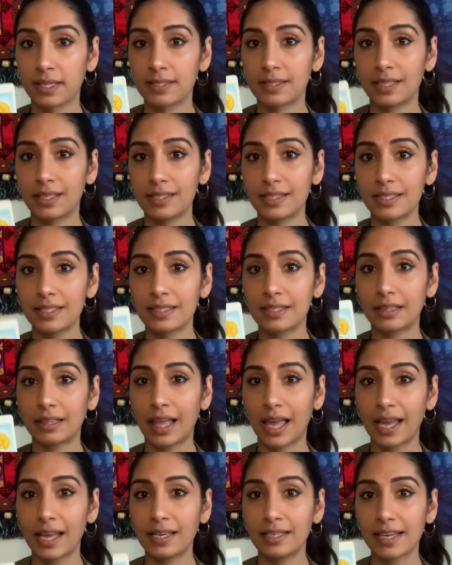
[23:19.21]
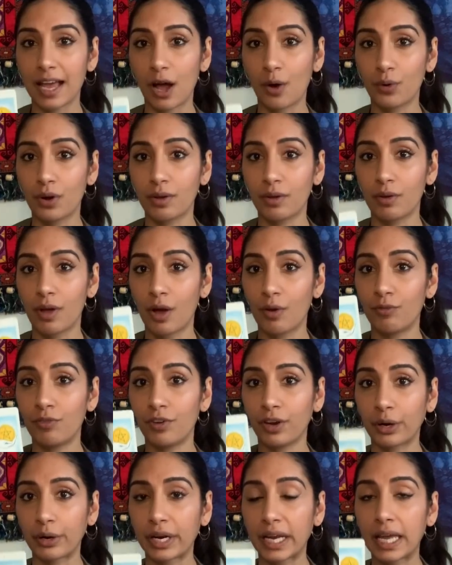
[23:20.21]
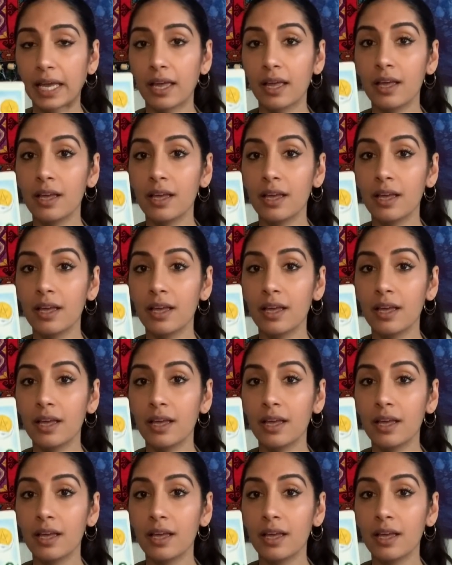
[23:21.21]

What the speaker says: this is laying down a very